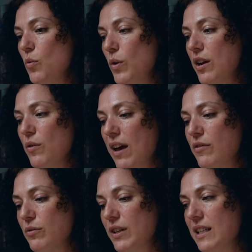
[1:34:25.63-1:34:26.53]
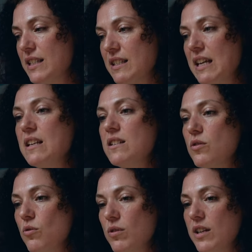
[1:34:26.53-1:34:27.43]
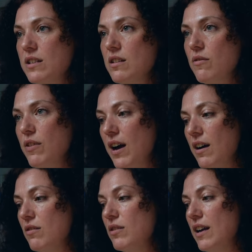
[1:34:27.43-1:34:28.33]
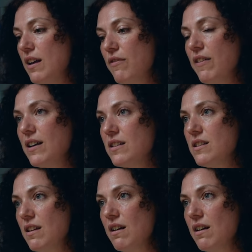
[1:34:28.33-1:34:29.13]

we don't ever really see stories of how it affects the